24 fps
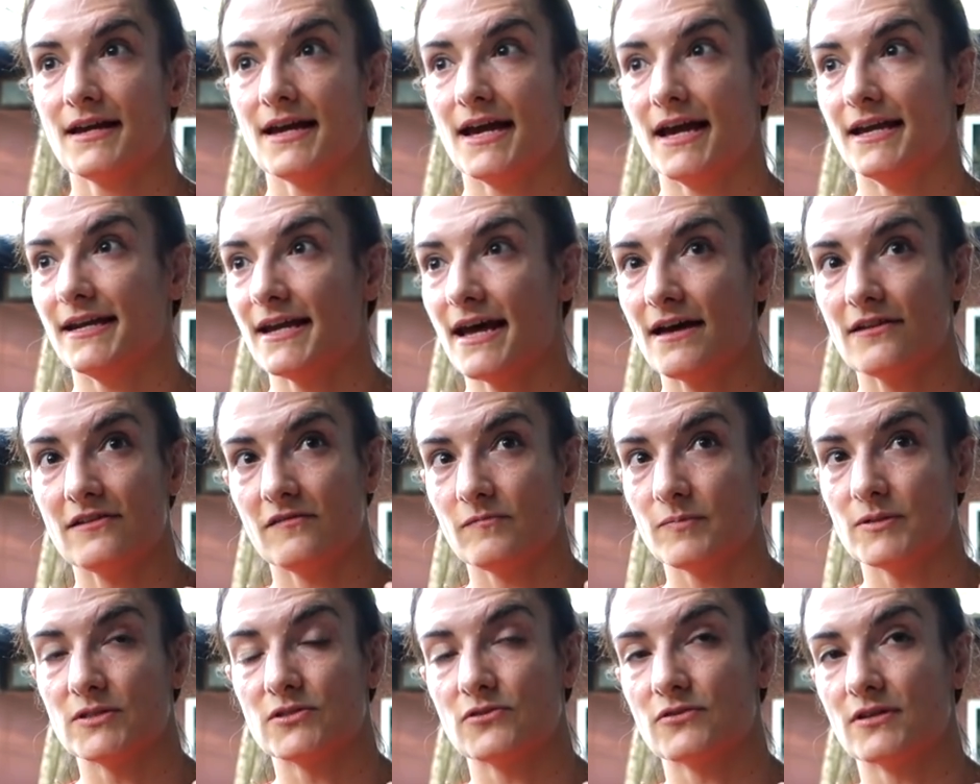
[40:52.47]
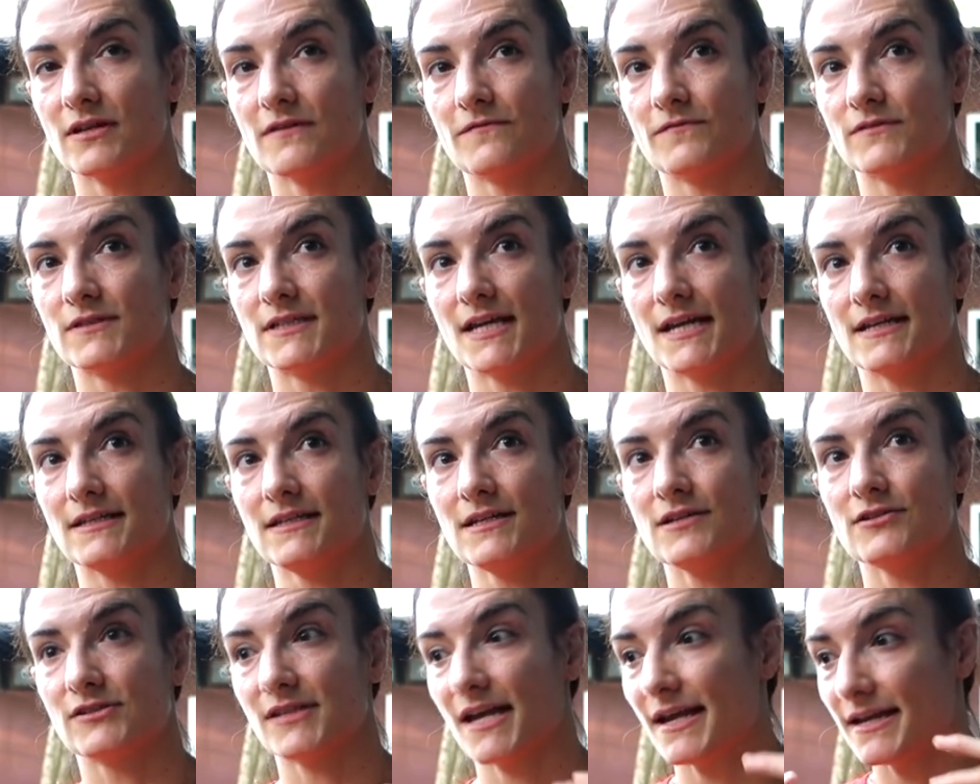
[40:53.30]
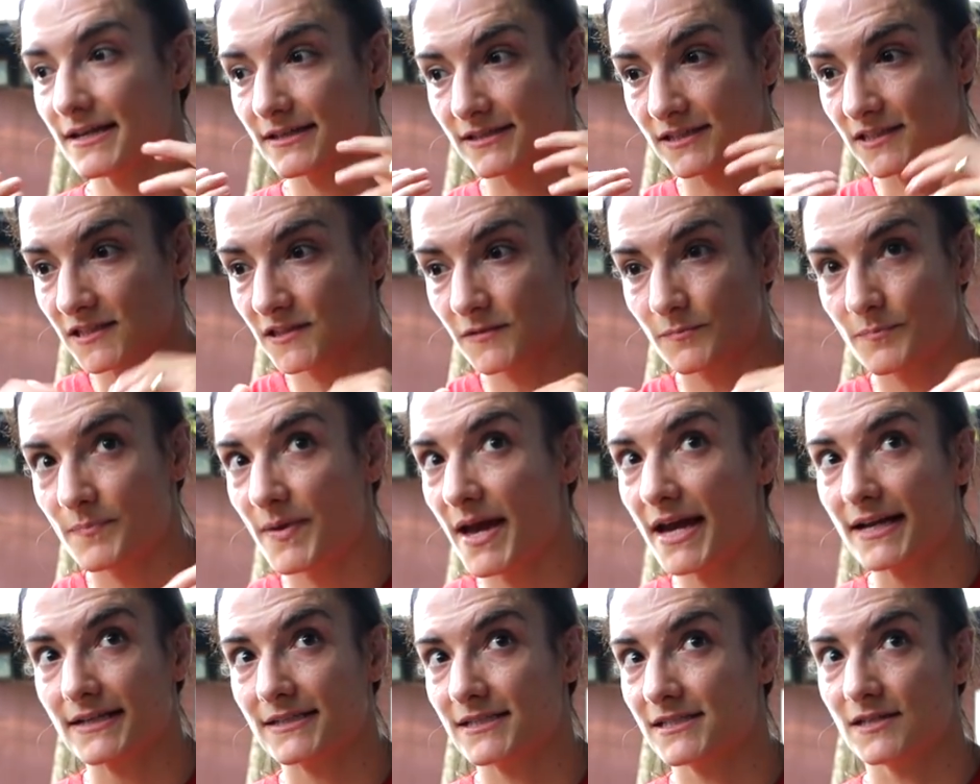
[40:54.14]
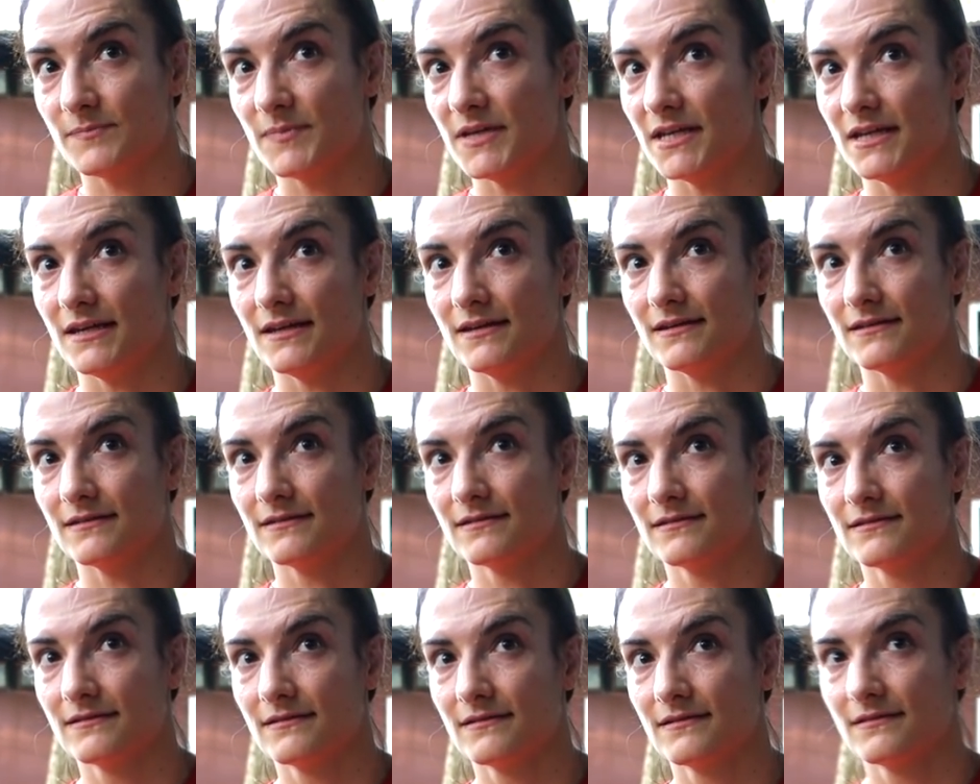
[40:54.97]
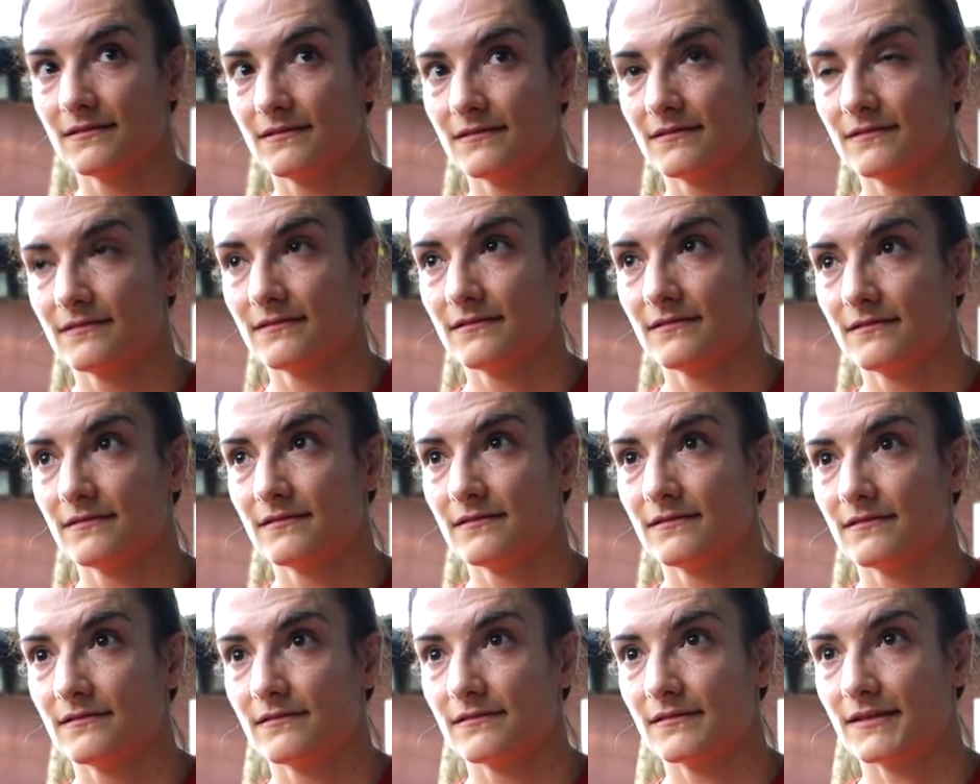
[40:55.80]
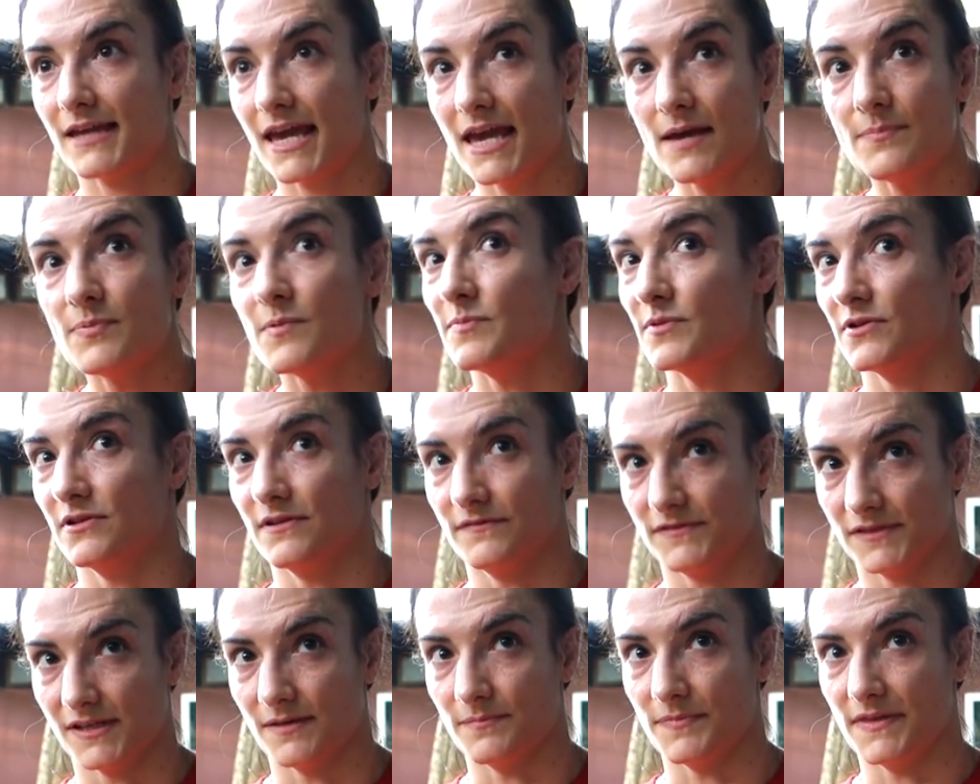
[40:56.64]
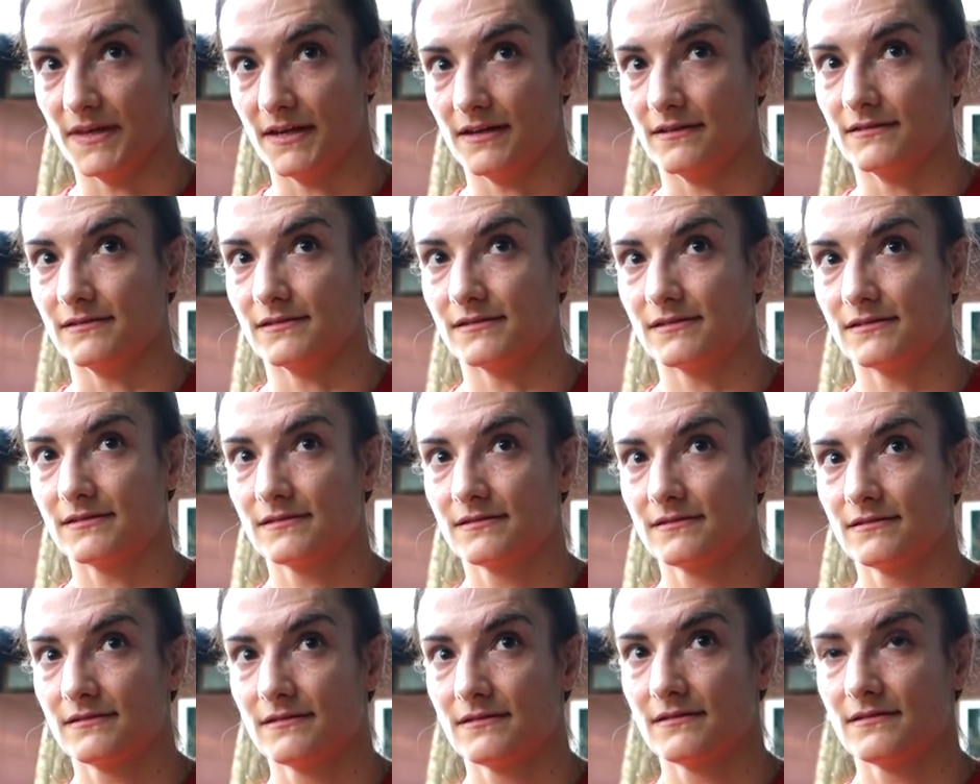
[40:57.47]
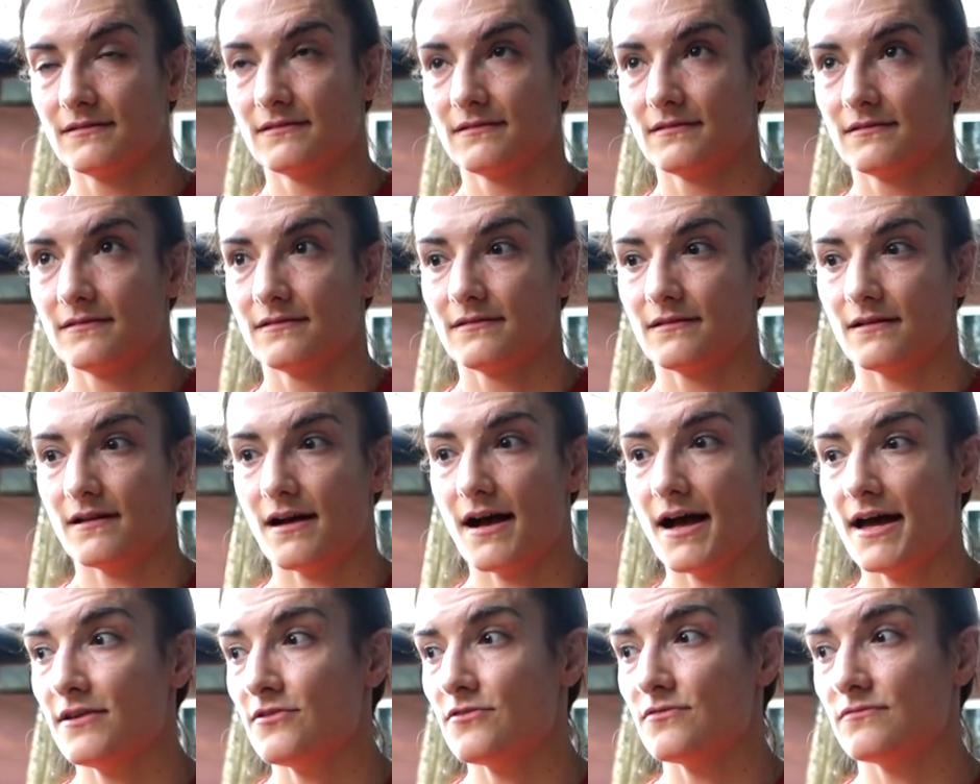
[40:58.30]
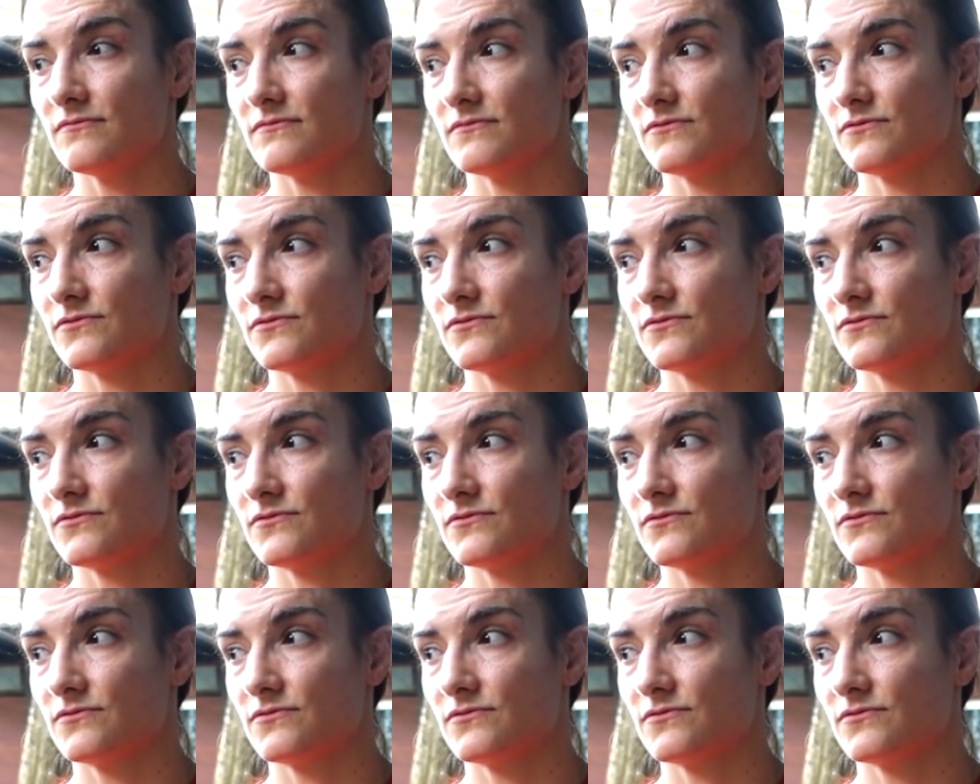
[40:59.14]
And now that I've been doing it for 10 years, I expect to be mm. capable of some things. Hmm. I don't